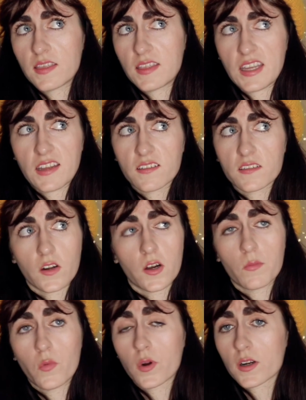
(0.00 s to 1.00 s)
things are
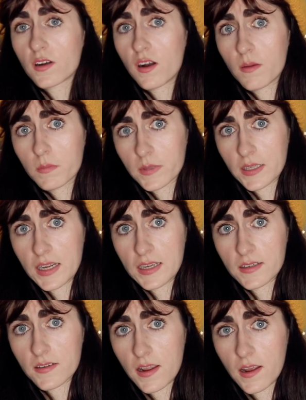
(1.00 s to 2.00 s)
more
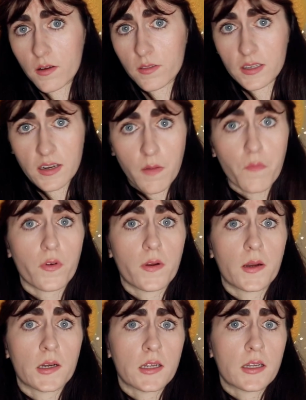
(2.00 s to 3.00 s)
complicated now than
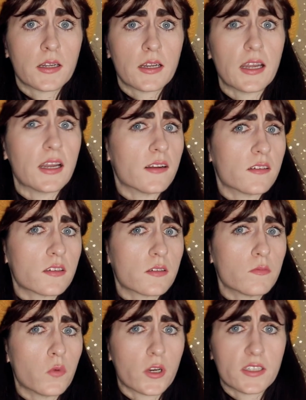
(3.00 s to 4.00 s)
ever and
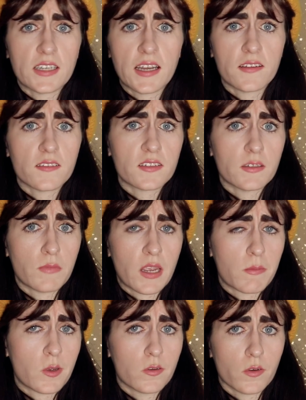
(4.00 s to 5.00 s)
more tense, and
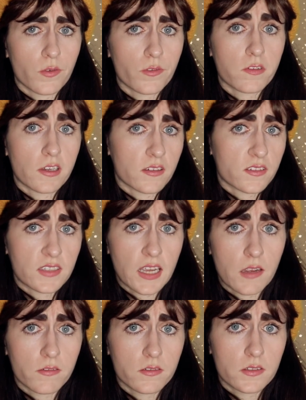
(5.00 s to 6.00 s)
maybe you don't feel
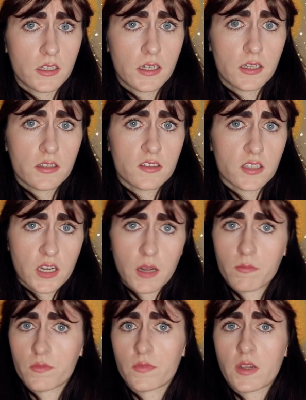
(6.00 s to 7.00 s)
safe to
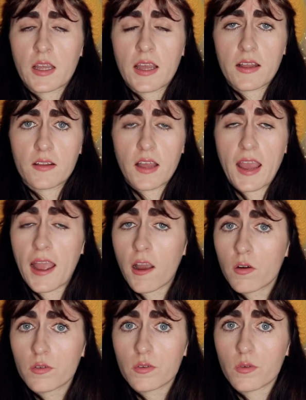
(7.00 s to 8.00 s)
come
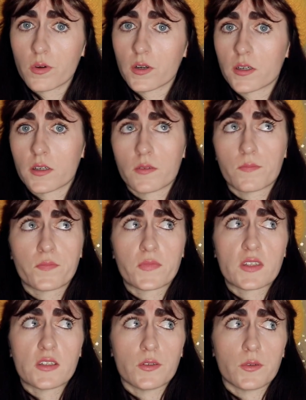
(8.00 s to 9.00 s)
out or
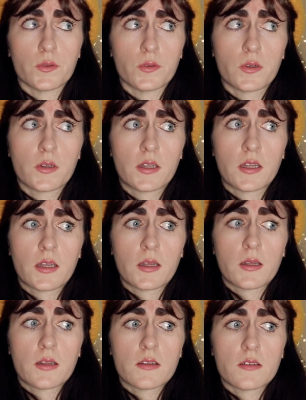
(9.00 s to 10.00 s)
to
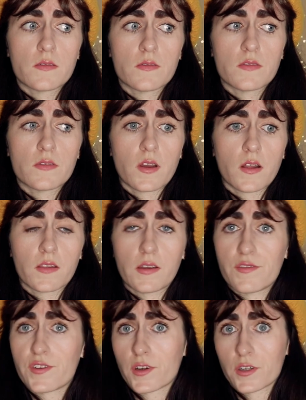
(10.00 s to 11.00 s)

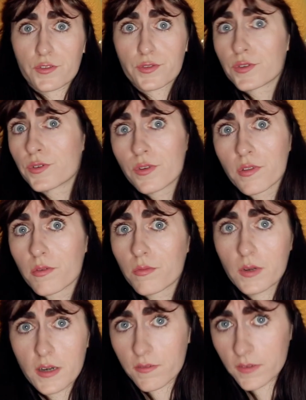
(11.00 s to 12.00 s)
live your truth,
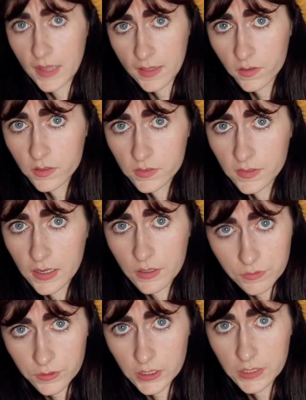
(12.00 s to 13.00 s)
whatever that looks like
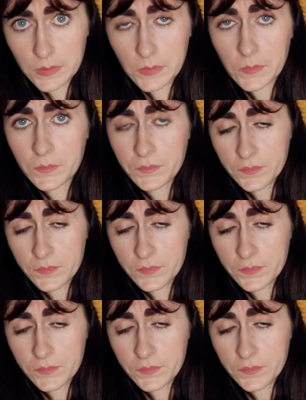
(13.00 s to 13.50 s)
for you.